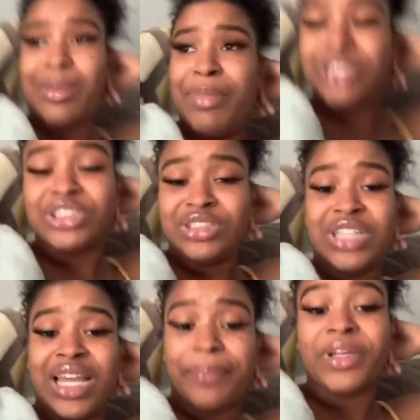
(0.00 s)
That
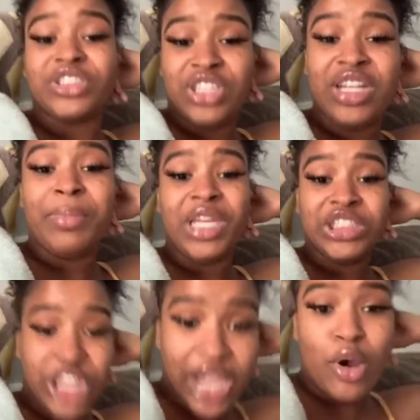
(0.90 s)
bitch need to be in
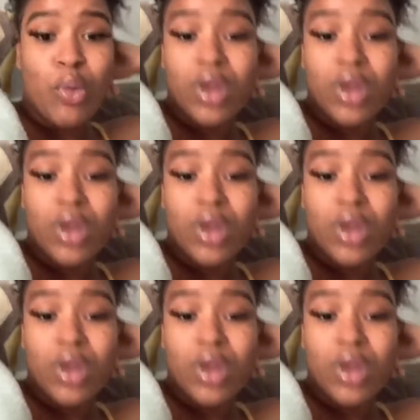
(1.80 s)
jail.